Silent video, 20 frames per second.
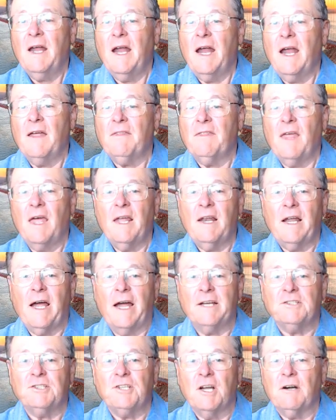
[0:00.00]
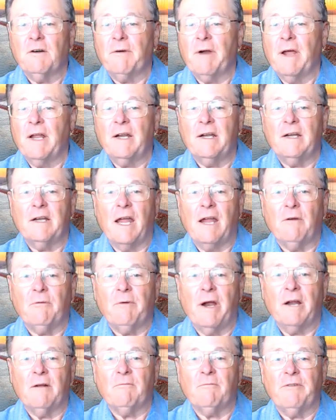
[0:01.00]
And then I generated a
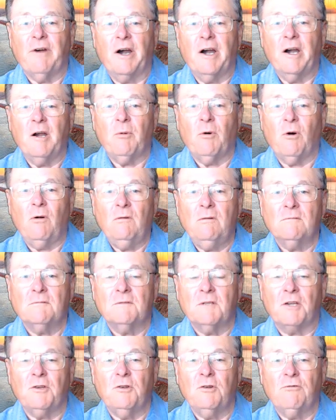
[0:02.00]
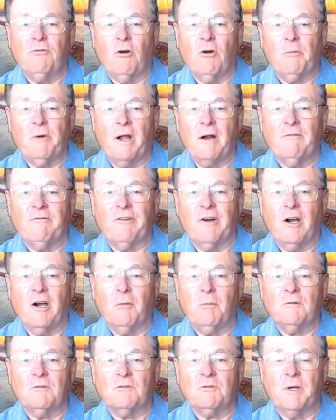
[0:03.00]
random variable, a uniform random
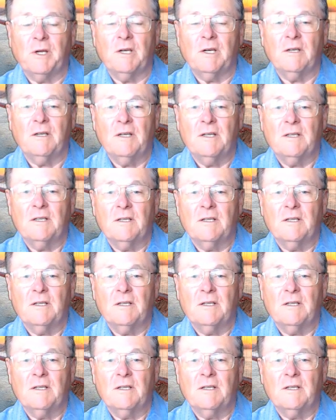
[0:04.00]
variable between